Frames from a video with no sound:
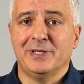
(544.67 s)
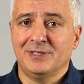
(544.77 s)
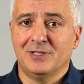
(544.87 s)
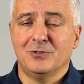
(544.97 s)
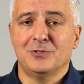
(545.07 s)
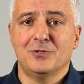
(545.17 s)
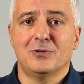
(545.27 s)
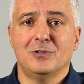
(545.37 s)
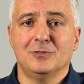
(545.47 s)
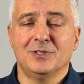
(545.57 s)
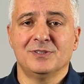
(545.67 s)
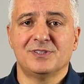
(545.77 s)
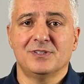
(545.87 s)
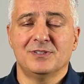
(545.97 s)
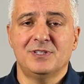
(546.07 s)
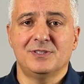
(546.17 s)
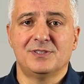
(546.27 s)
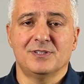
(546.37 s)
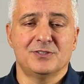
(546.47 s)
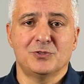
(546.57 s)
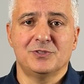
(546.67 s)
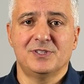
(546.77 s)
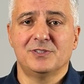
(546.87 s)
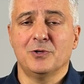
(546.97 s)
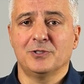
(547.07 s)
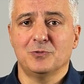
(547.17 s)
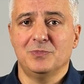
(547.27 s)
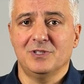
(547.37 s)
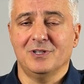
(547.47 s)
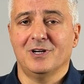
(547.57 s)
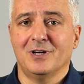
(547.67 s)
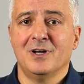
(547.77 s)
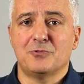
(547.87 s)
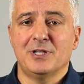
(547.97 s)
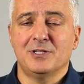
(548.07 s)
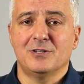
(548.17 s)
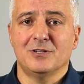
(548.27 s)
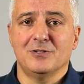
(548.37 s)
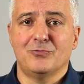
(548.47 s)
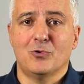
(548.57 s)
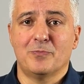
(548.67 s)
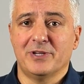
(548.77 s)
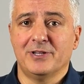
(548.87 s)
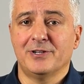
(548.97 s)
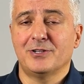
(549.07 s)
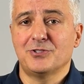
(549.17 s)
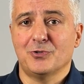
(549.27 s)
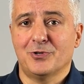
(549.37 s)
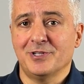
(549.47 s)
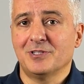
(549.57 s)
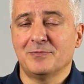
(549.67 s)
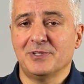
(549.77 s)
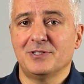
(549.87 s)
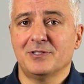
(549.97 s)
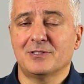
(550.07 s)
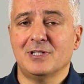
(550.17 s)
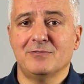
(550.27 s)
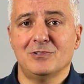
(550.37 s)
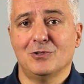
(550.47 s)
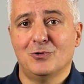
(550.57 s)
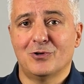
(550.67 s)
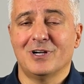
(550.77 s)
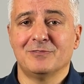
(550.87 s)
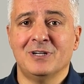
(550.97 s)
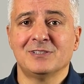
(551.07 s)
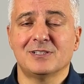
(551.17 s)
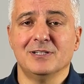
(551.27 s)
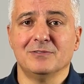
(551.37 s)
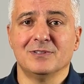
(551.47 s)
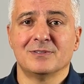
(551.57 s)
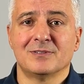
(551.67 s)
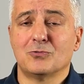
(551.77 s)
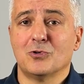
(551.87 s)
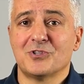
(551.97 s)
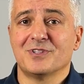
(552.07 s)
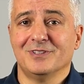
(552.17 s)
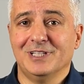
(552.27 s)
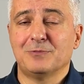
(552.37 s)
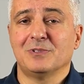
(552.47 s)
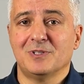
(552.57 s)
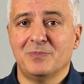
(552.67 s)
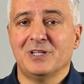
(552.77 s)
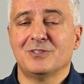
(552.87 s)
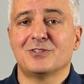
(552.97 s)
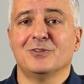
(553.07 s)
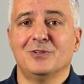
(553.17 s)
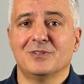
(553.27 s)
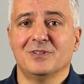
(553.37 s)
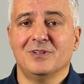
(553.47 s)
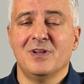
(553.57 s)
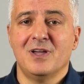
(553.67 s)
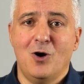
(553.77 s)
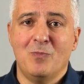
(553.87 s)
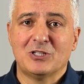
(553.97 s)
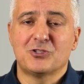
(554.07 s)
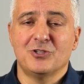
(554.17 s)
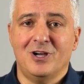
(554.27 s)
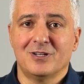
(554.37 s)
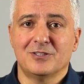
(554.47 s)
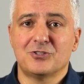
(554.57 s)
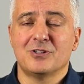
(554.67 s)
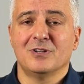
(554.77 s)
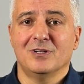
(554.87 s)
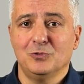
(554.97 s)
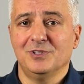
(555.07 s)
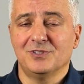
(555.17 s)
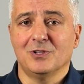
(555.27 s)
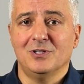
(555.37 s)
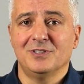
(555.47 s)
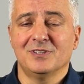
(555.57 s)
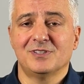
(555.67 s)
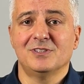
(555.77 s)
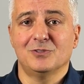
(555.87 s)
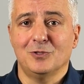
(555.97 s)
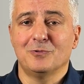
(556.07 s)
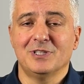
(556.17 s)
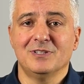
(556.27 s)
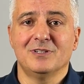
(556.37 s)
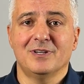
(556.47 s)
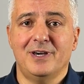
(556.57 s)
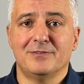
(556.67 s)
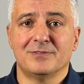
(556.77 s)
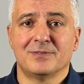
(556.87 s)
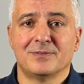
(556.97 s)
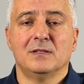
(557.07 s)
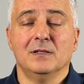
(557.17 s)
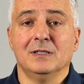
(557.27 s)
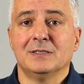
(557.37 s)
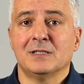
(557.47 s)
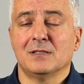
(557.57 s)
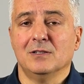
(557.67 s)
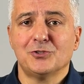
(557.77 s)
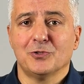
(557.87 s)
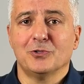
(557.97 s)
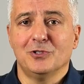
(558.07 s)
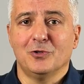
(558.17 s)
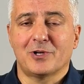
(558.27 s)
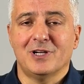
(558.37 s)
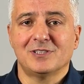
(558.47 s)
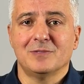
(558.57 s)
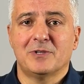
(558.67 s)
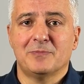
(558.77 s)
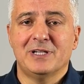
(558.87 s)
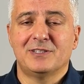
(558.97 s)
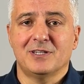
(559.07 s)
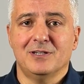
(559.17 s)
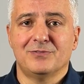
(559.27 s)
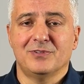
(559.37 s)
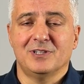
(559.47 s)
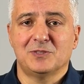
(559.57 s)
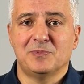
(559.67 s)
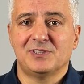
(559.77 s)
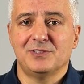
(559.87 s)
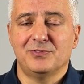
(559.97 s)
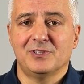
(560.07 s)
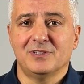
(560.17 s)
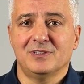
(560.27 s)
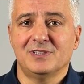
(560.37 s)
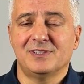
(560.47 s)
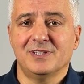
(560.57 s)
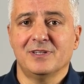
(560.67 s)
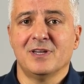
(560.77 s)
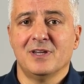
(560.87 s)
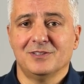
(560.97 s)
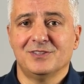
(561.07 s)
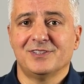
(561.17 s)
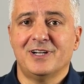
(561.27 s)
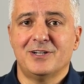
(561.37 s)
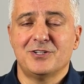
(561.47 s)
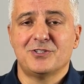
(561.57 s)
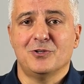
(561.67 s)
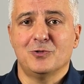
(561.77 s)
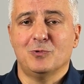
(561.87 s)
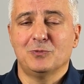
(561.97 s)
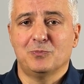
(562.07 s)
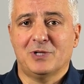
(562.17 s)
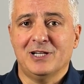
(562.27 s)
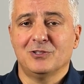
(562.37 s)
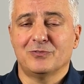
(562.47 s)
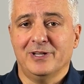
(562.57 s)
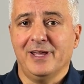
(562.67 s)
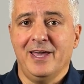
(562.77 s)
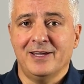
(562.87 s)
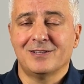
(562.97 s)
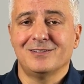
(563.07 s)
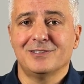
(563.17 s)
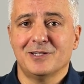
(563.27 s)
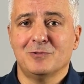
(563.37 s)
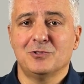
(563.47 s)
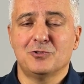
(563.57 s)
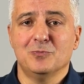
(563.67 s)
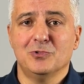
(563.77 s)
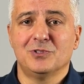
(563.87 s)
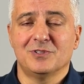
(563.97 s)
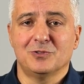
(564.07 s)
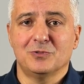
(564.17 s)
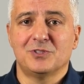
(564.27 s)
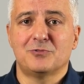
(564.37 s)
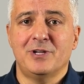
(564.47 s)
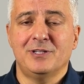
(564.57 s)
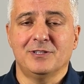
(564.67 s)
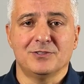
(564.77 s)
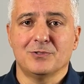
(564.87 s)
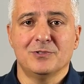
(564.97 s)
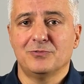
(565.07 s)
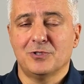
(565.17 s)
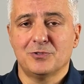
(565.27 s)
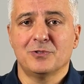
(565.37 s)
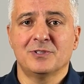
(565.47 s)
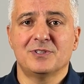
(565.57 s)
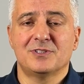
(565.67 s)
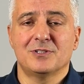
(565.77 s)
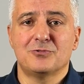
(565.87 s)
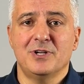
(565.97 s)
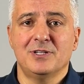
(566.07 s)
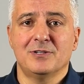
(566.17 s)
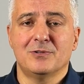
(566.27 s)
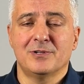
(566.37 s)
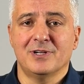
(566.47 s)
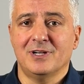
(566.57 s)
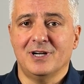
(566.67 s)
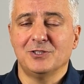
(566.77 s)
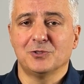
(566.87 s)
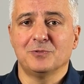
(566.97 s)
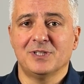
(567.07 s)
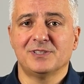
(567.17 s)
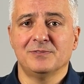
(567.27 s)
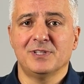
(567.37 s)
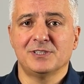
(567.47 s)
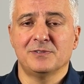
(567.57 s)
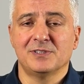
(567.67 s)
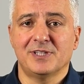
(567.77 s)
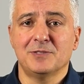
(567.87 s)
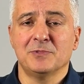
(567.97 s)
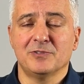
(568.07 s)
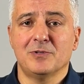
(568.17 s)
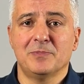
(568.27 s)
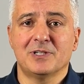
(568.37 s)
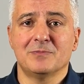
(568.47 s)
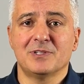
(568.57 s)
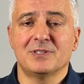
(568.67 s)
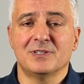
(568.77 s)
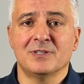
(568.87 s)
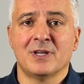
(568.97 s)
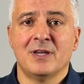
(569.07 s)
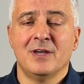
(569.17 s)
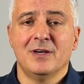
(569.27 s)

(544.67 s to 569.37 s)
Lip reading: depending on your audience needs. So is this going to be a training for beginners or intermediate level or advanced level? Of course, that will depend on how much knowledge do these audiences already have. And then also your customer might have specific, let's say, desires on what kind of an angle they want to put to this training. So if you're doing this training on ISO 27001 statement of applicability,